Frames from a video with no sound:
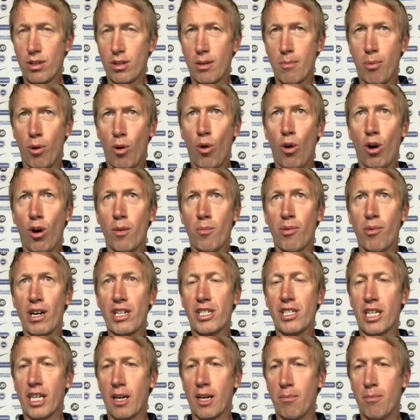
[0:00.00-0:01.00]
important
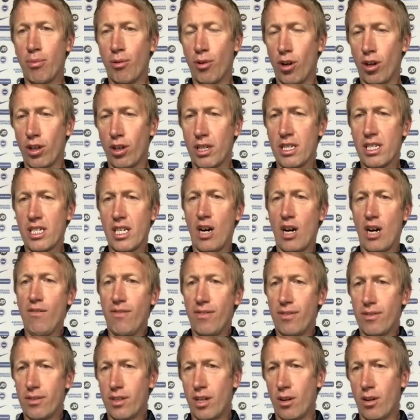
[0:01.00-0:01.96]
pressure you can put on yourself.